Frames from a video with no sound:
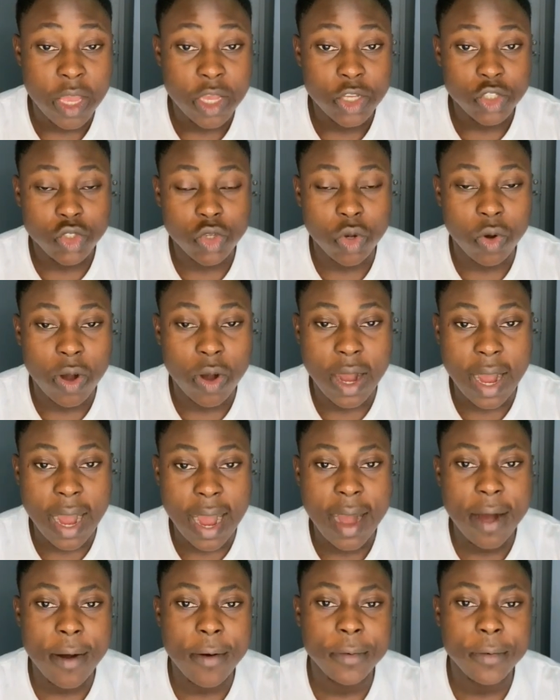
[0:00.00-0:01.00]
So
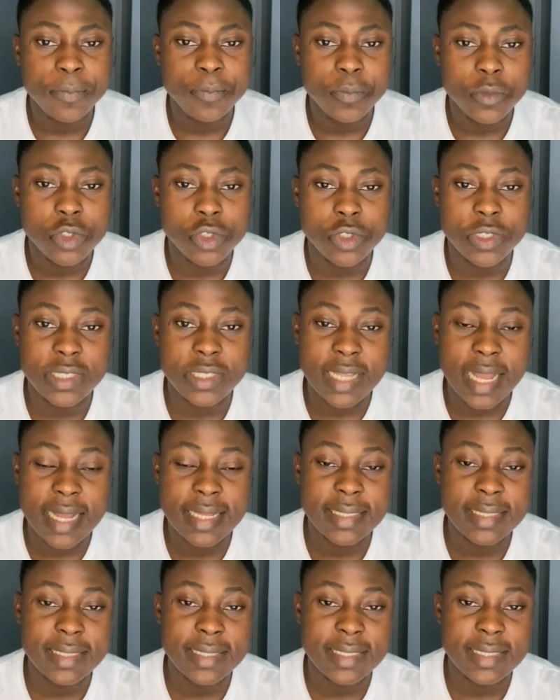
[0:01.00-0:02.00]
how to
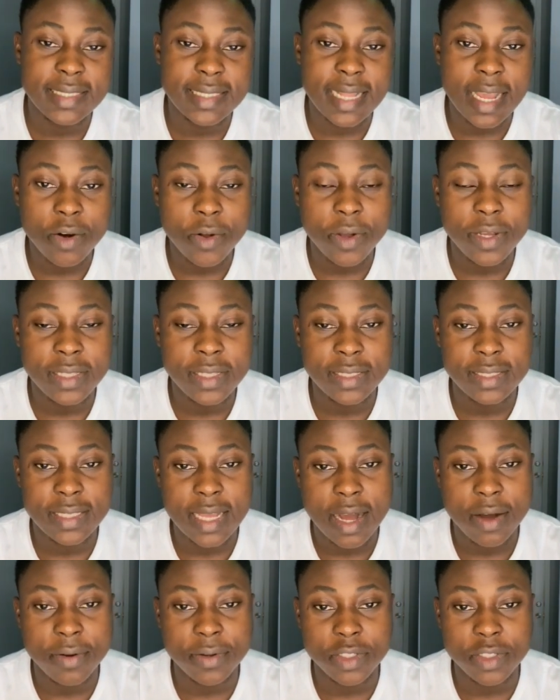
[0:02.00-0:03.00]
start narrowing it
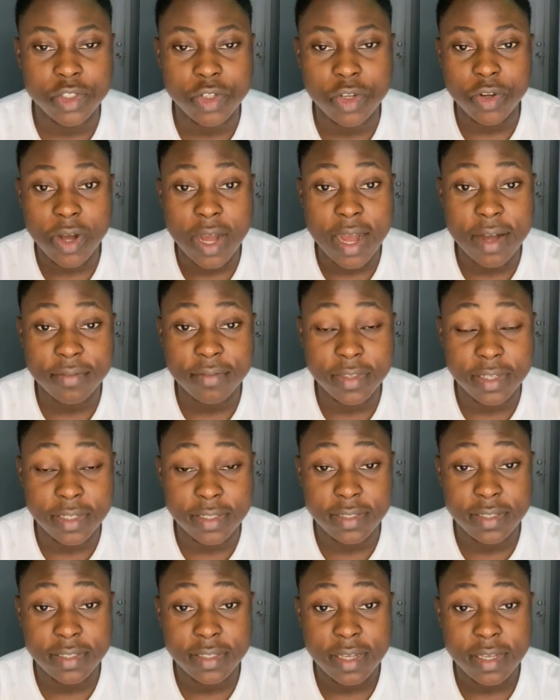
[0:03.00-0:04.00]
down is have
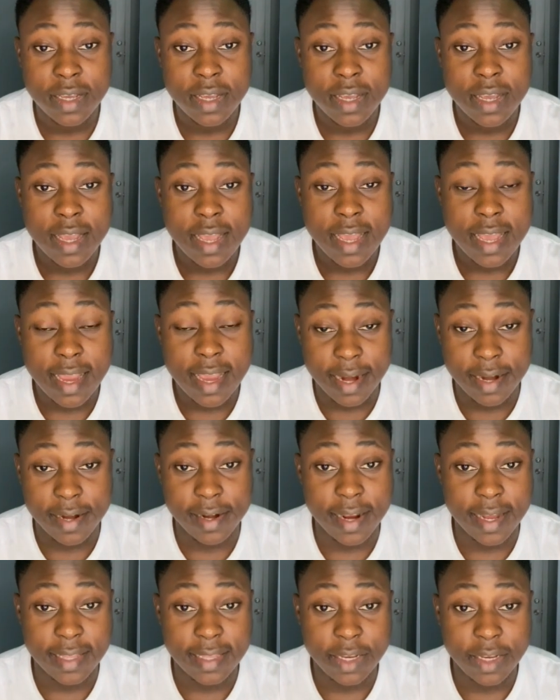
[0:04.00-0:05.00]
this
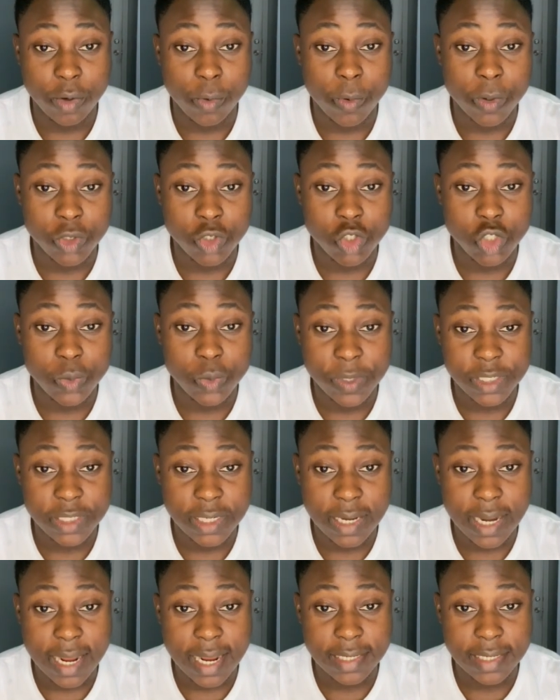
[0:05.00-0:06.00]
area that you want to
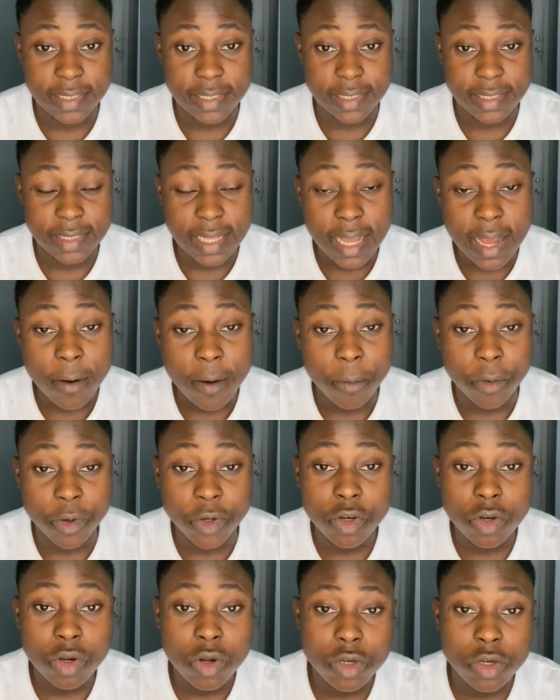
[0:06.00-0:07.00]
specialize in. Now
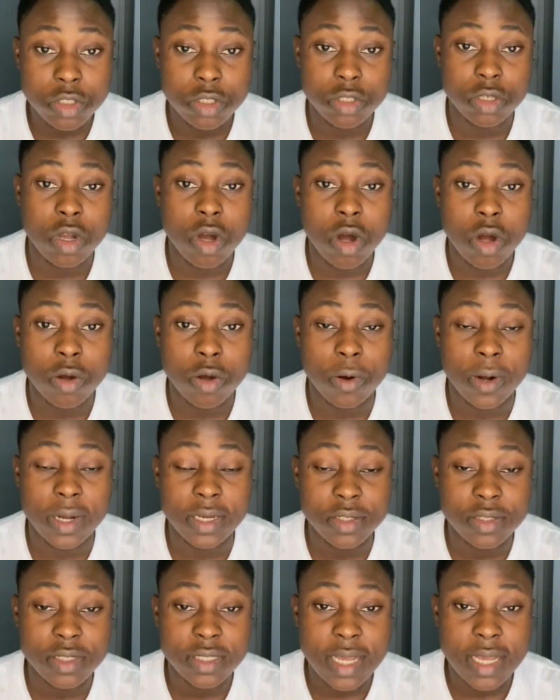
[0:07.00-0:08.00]
you go to Google and
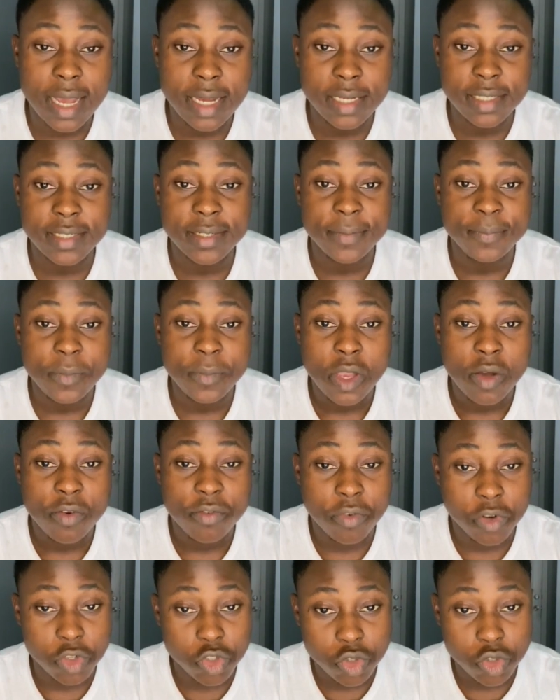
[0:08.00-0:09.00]
you search
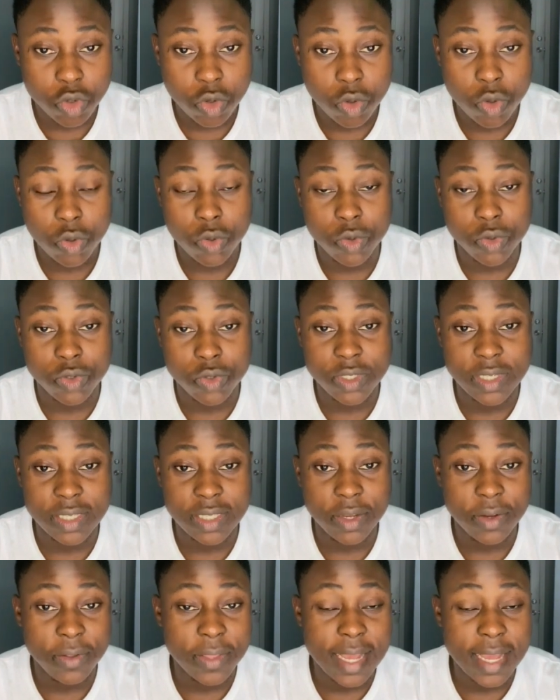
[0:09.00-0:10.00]
for schools in
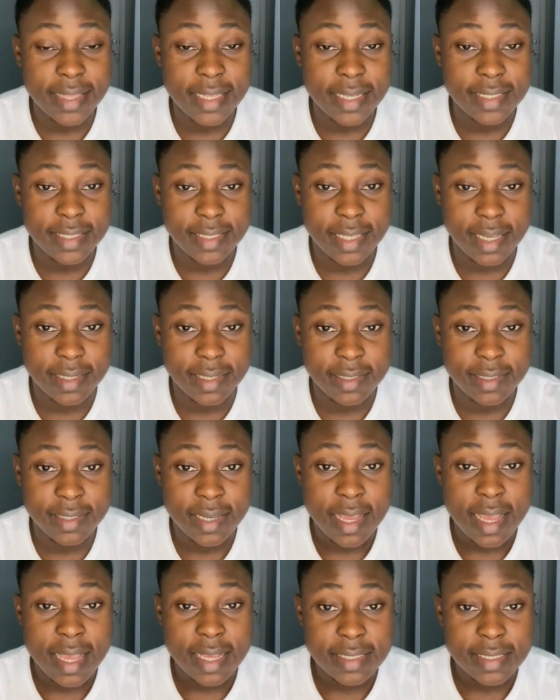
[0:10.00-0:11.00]
the United States.
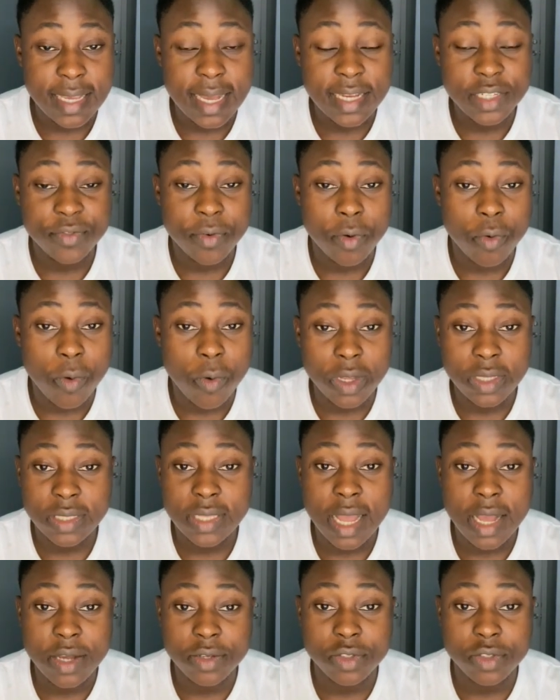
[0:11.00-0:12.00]
Search for
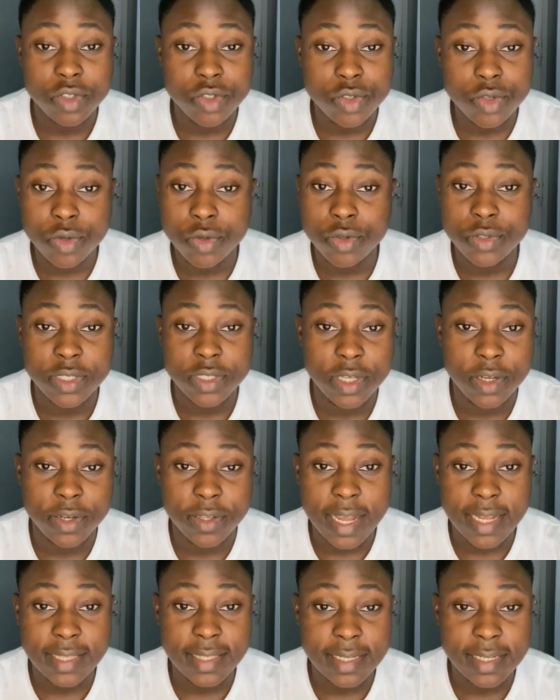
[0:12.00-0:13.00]
1,000 schools in the
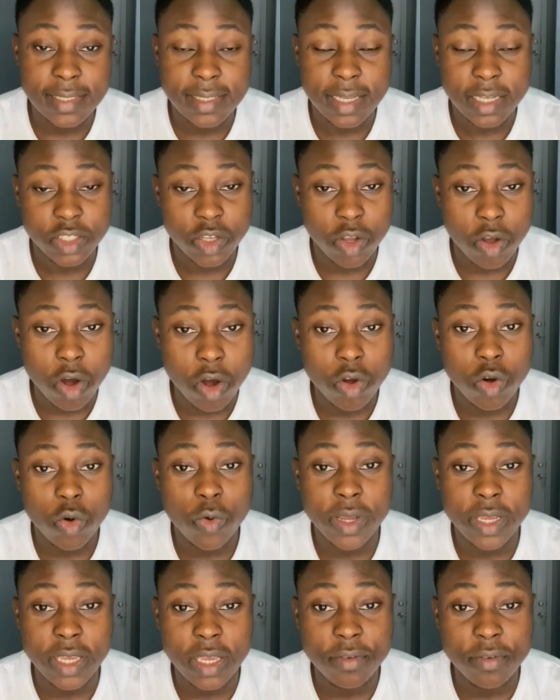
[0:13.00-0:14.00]
United States. Google
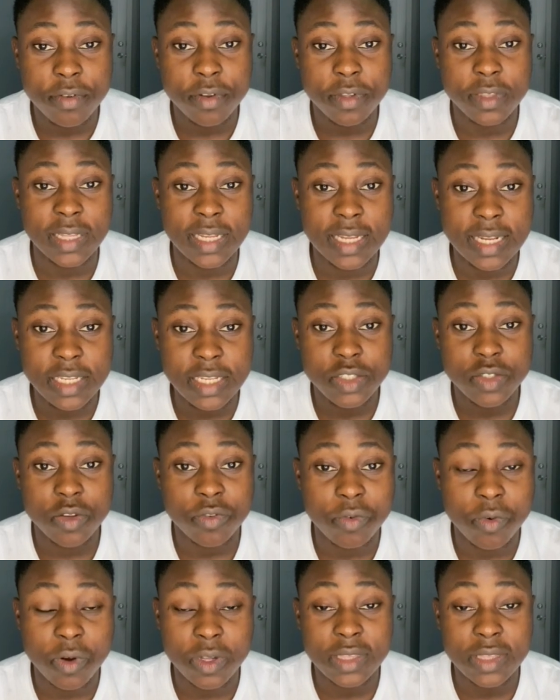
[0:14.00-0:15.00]
will give you the list
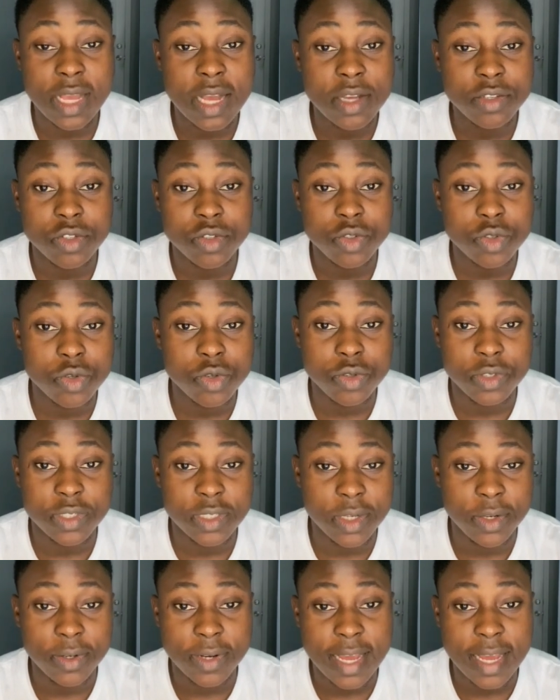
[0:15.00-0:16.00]
of 1,000 schools in
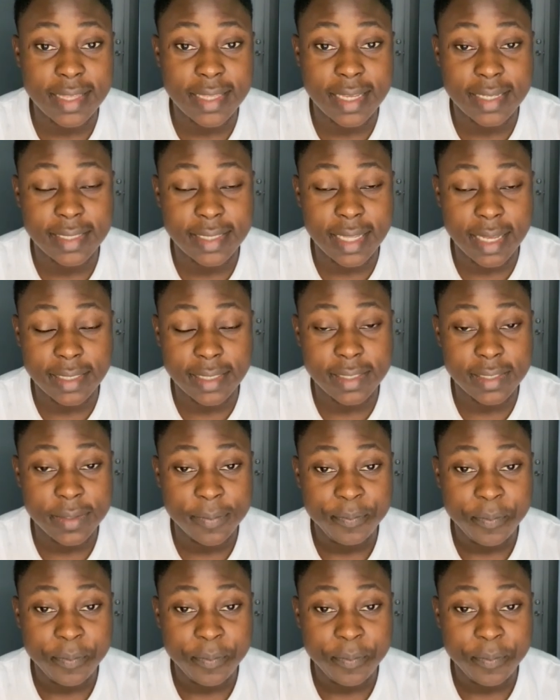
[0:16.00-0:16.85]
the United States.